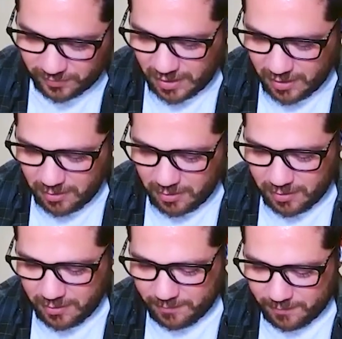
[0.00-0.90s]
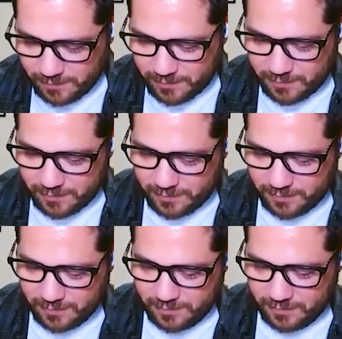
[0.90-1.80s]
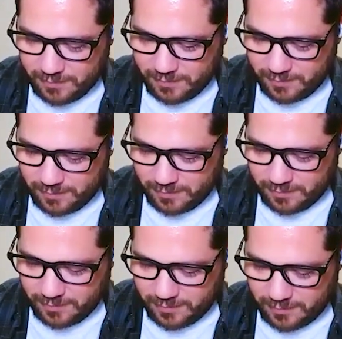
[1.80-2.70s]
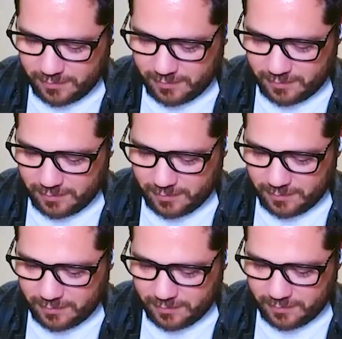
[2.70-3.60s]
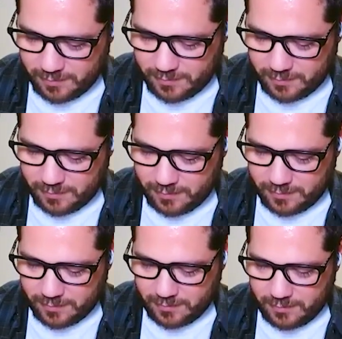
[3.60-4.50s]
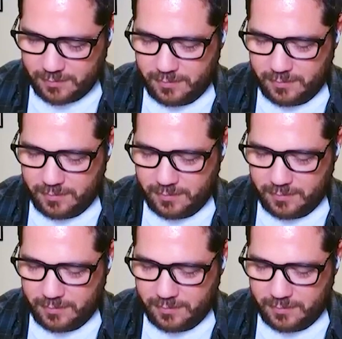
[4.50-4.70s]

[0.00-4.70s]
(silent)